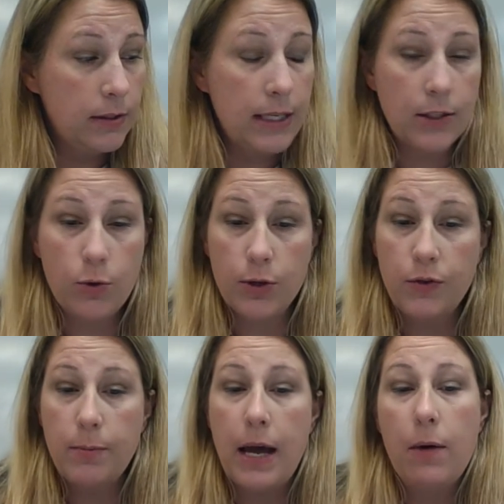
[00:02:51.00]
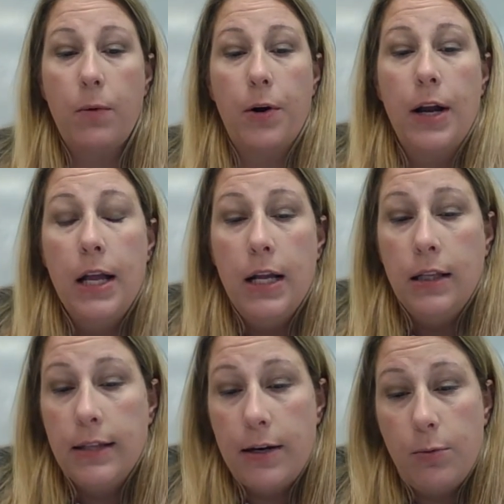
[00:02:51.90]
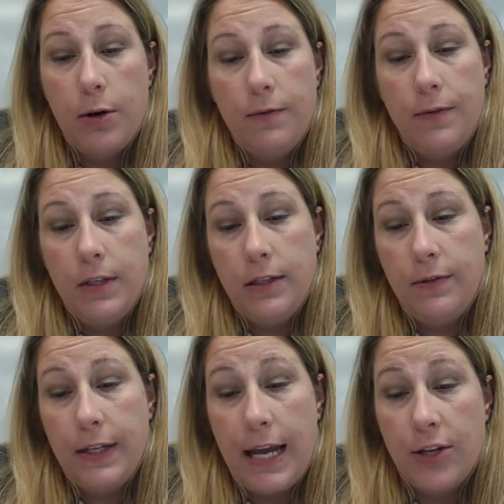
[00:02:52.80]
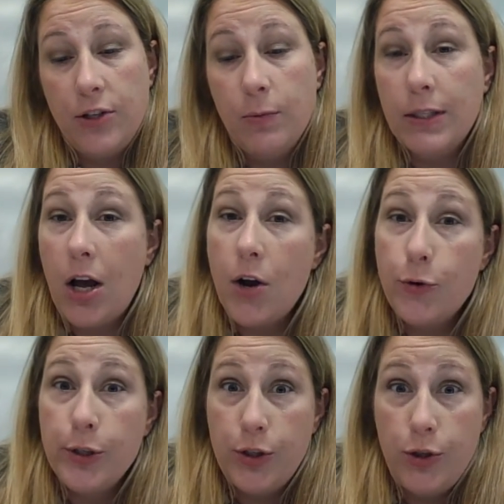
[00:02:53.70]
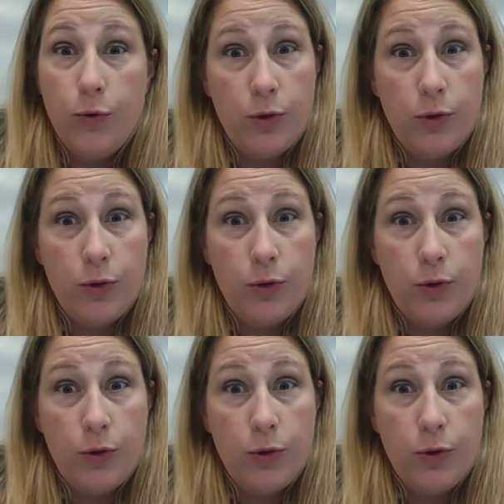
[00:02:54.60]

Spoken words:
test scores from that were letter word identification was 102,